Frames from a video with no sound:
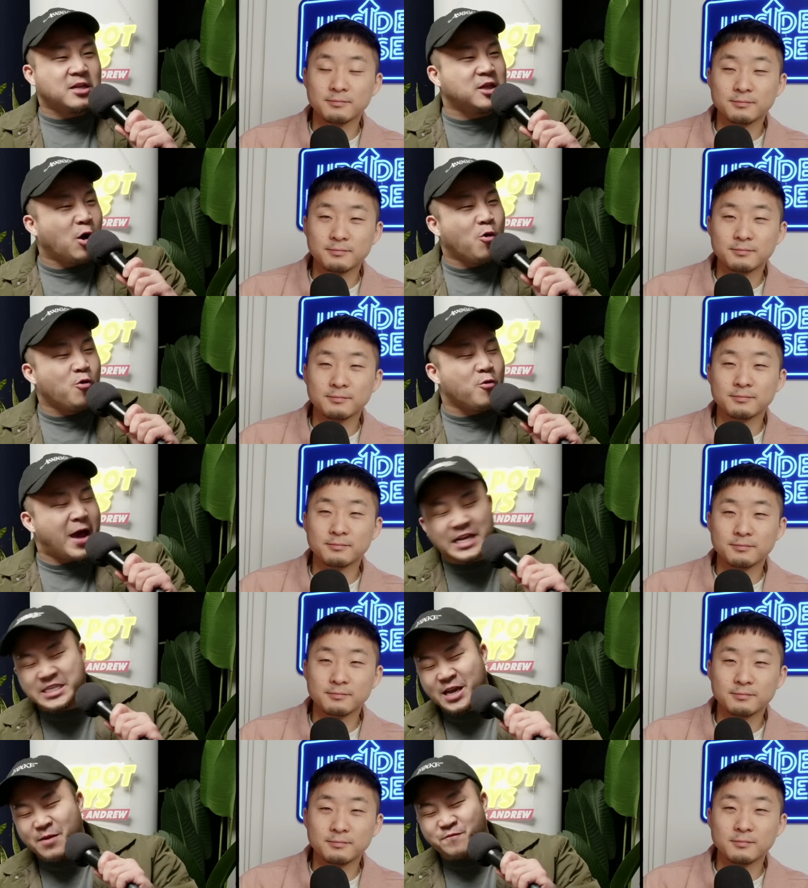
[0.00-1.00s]
Speaker 1: low
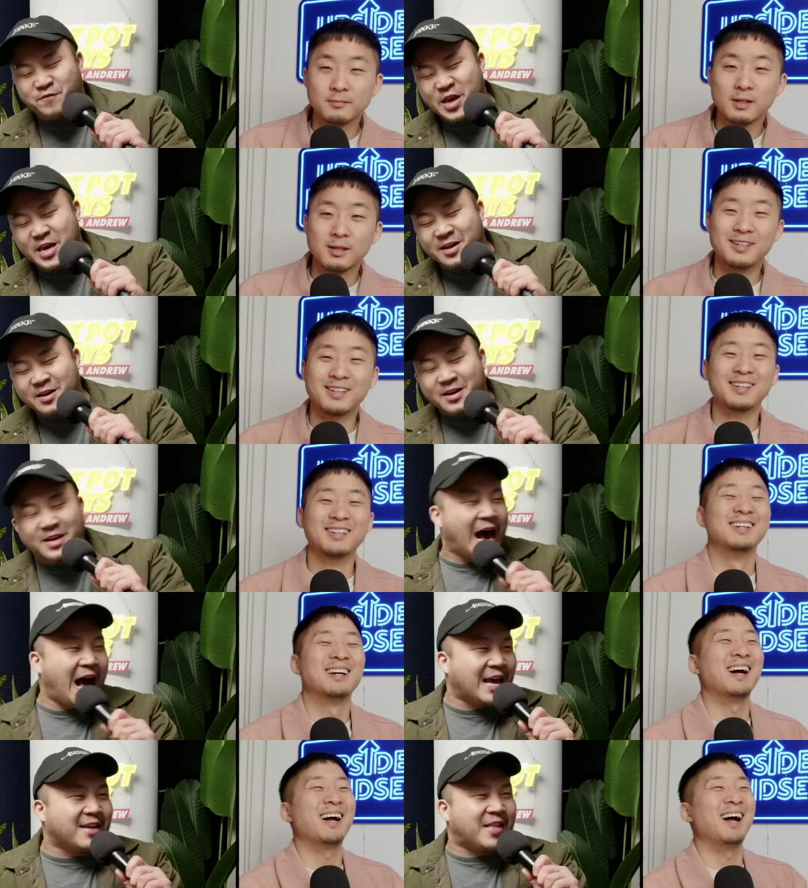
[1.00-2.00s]
SMV
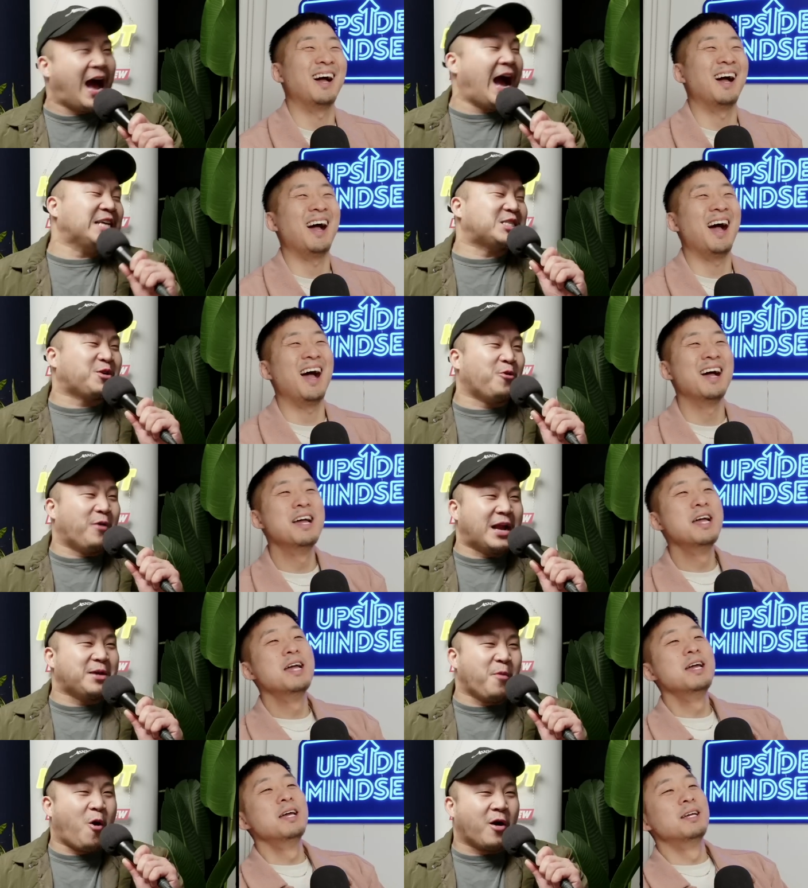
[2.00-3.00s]
guy in the high school
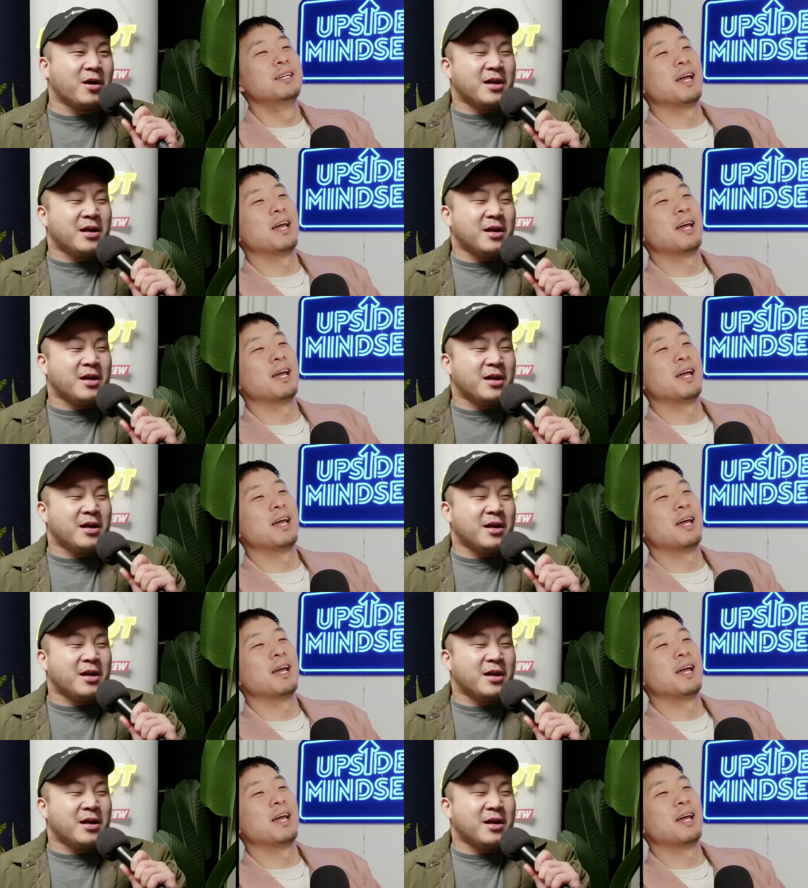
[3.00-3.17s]
anymore.